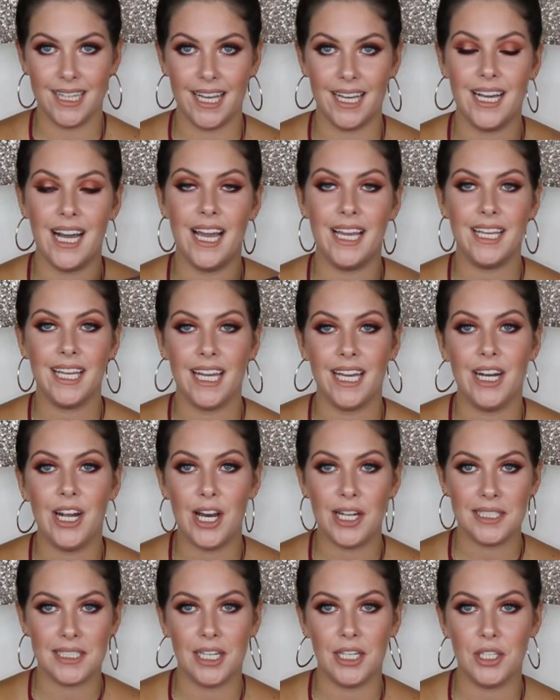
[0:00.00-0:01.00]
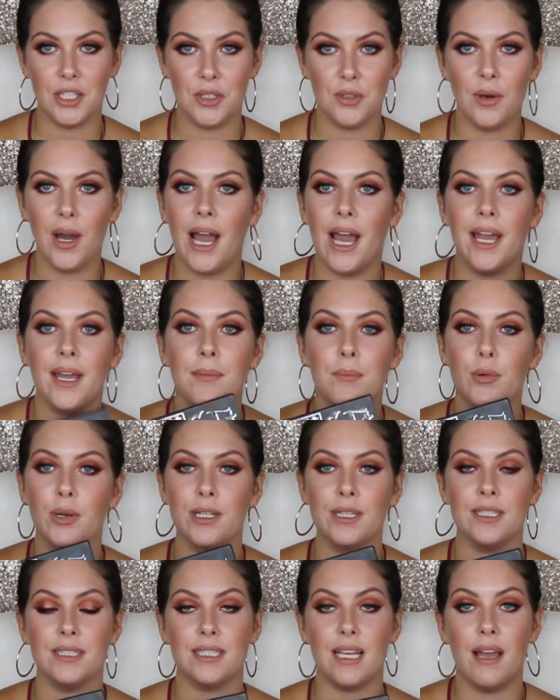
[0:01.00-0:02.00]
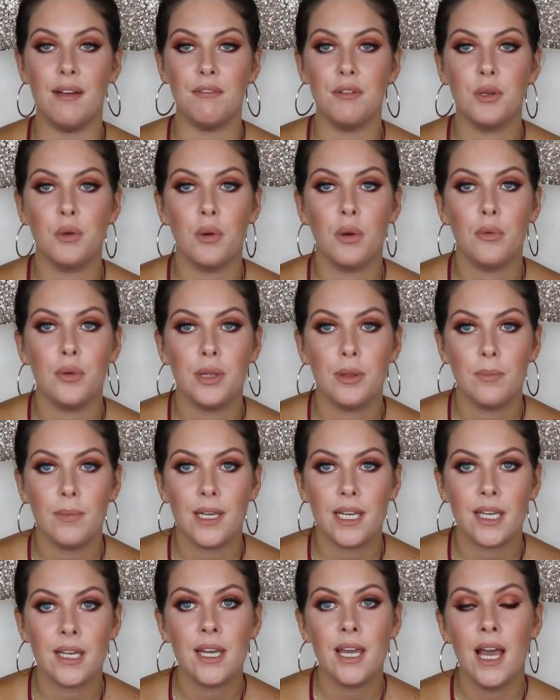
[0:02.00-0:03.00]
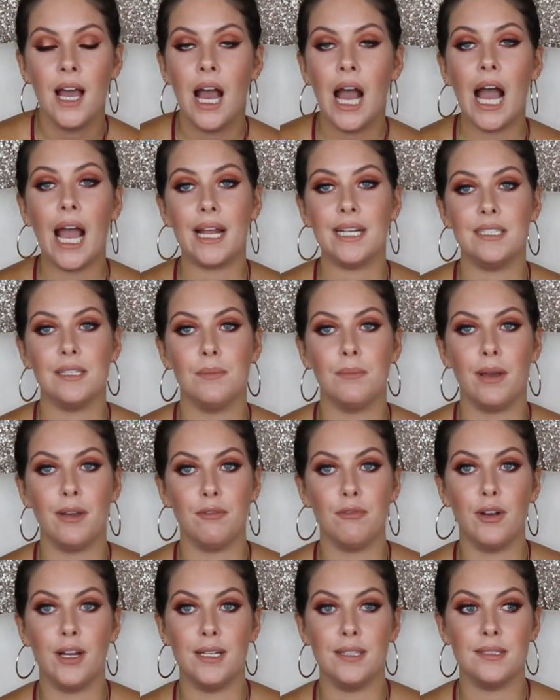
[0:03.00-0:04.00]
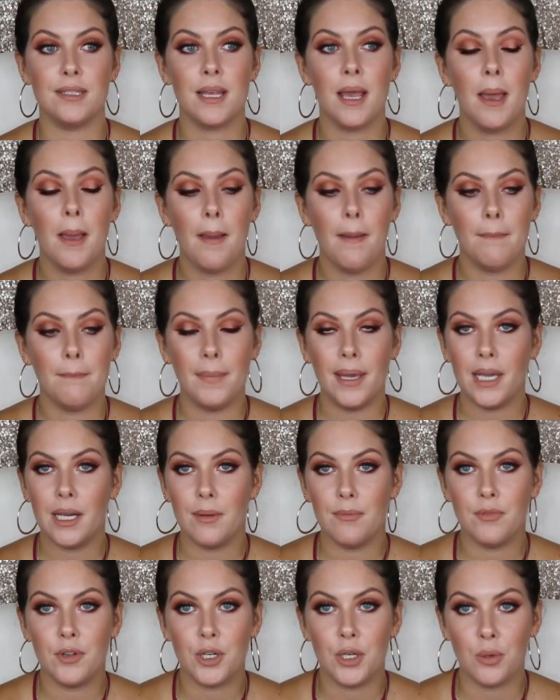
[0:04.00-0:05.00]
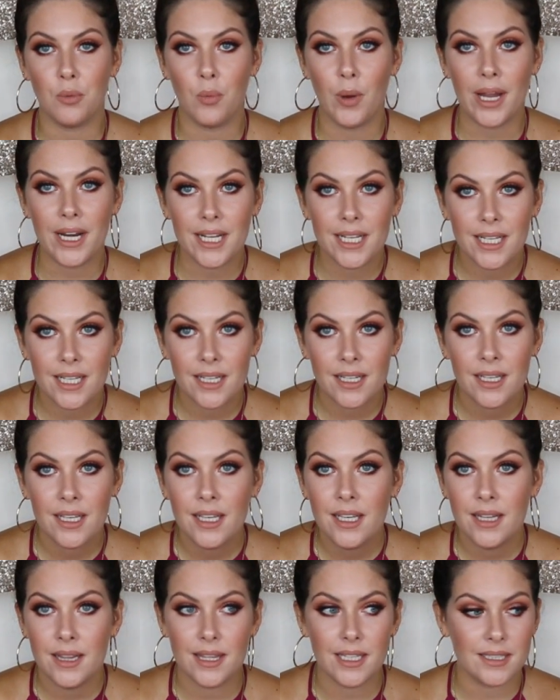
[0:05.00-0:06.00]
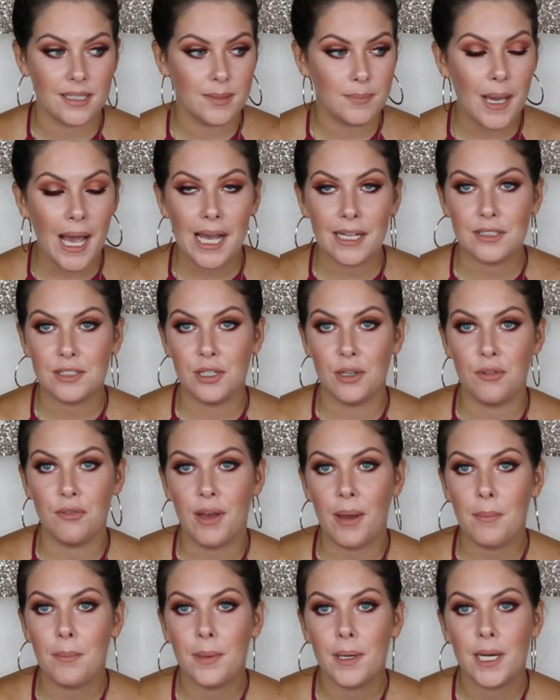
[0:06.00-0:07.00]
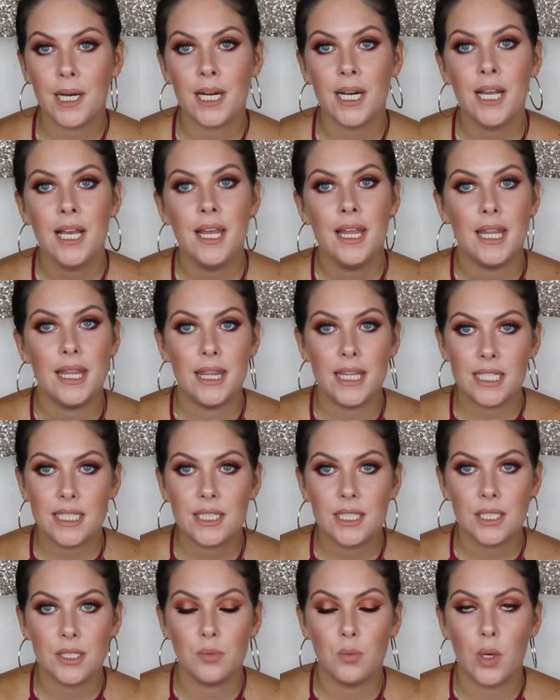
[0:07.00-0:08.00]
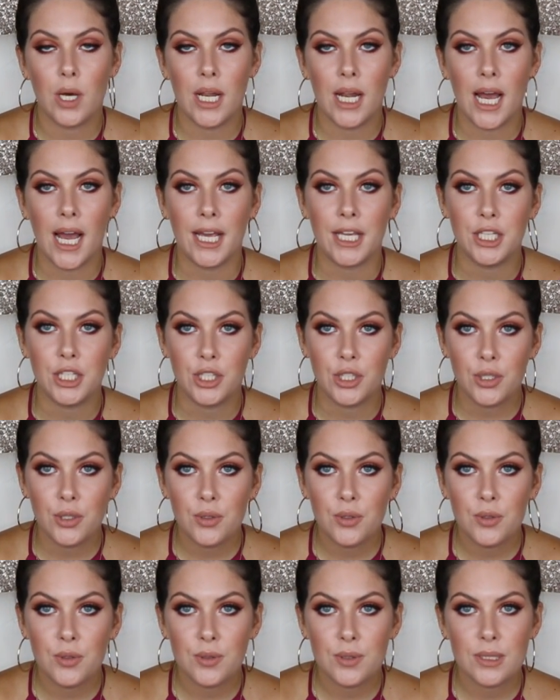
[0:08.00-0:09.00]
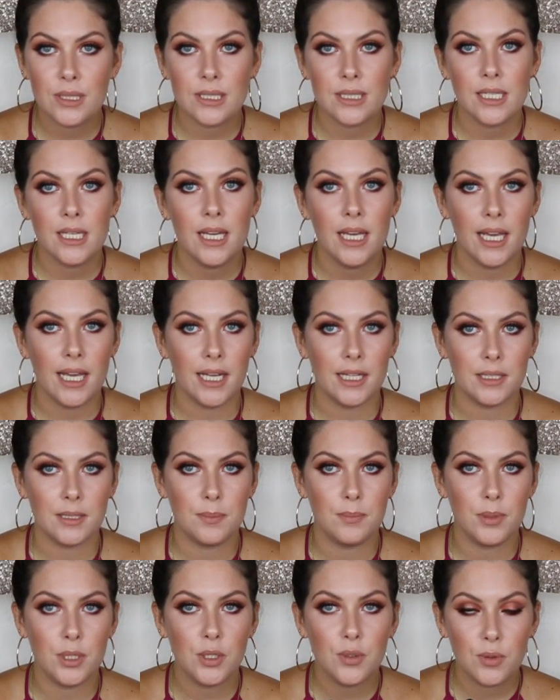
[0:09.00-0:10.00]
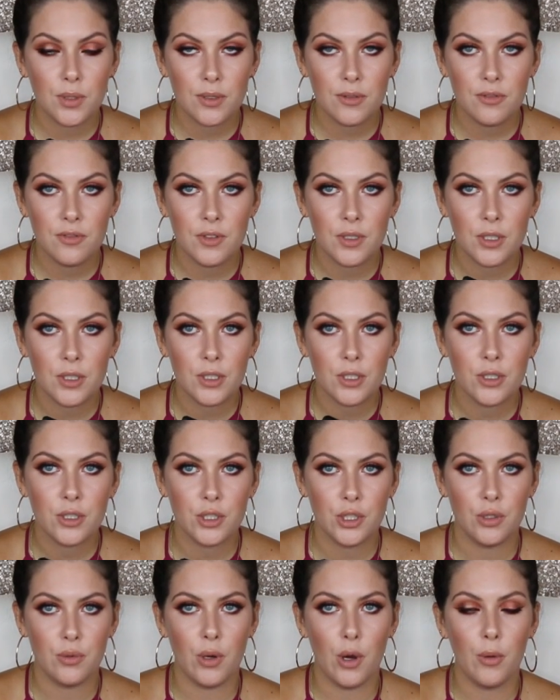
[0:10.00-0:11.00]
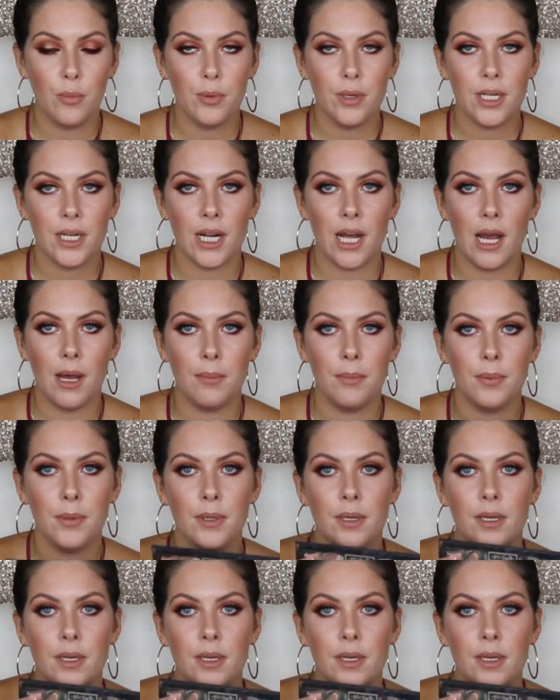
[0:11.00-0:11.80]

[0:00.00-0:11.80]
Like, I cannot tell you. I bring this everywhere with me. I did my friend's makeup for her wedding this past November. This is what I used. It's beautiful. You open it up,